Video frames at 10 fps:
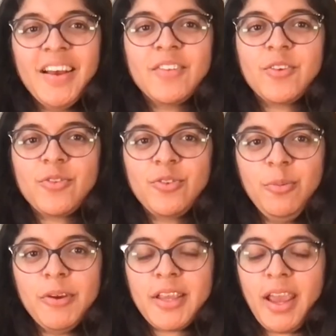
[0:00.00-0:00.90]
So
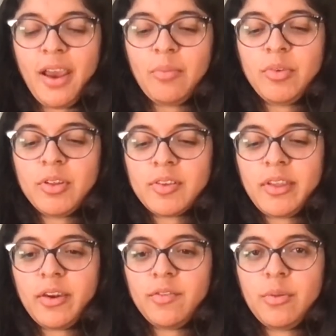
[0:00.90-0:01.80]
SuperCam looks
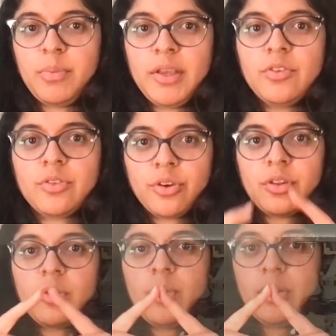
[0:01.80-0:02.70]
out of the big
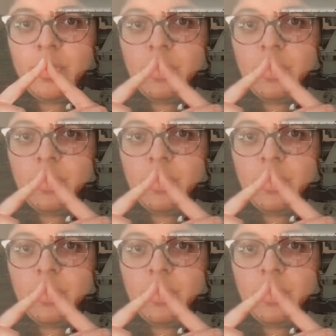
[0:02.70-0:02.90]
circular window